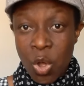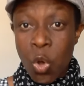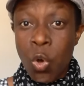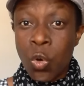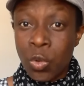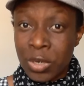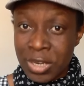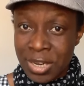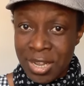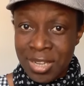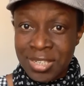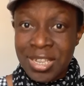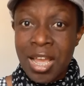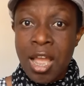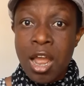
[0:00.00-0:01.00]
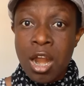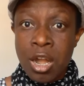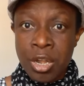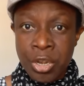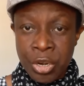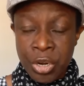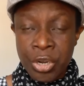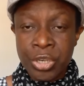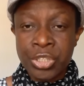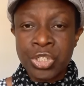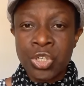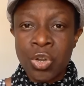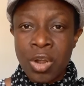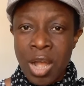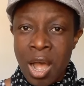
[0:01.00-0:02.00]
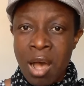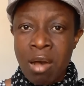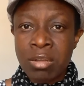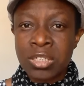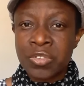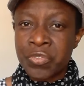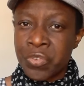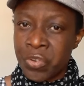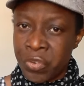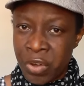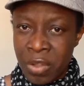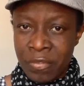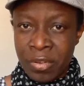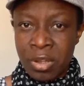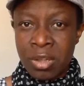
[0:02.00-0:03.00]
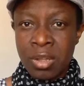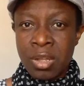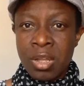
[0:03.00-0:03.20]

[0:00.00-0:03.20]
Holiness, adorn your house forever.